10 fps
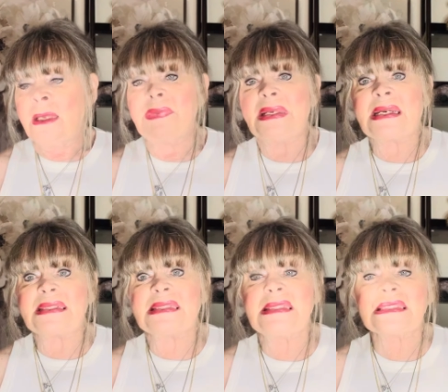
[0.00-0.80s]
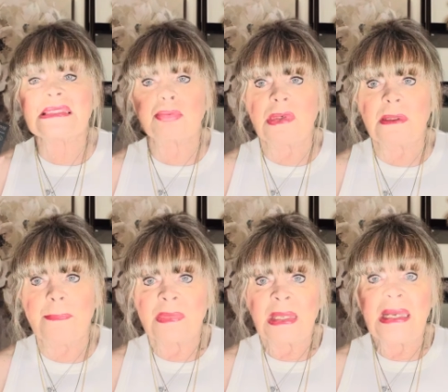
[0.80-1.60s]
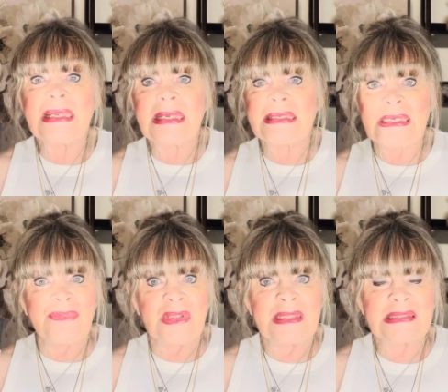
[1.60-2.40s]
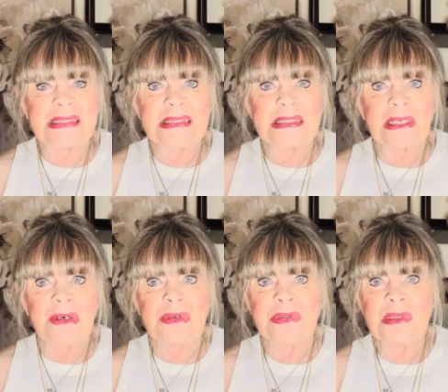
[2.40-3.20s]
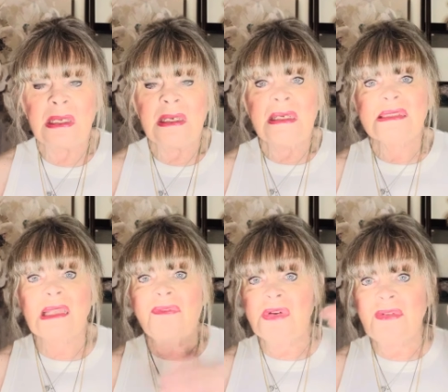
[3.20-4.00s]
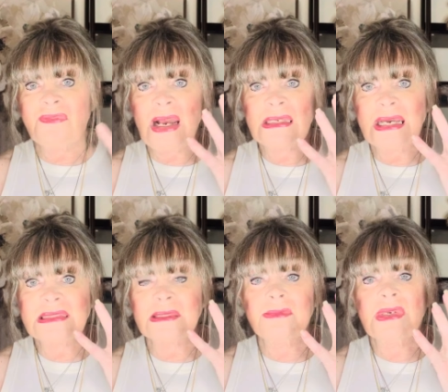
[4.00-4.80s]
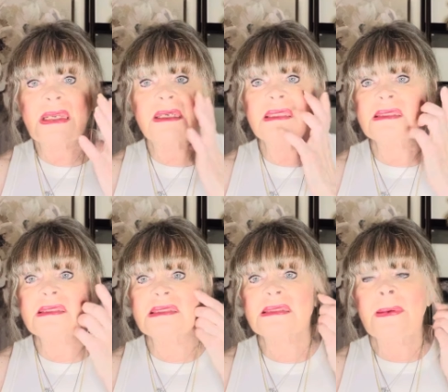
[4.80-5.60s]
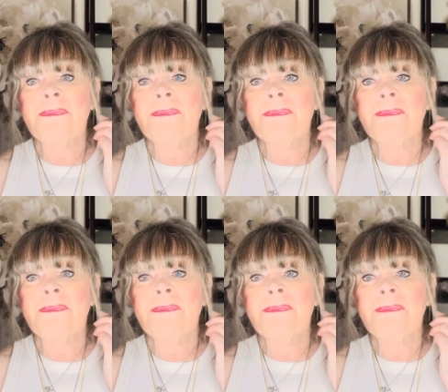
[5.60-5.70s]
Because this will, again, even the skin tone, soften the fine lines and wrinkles.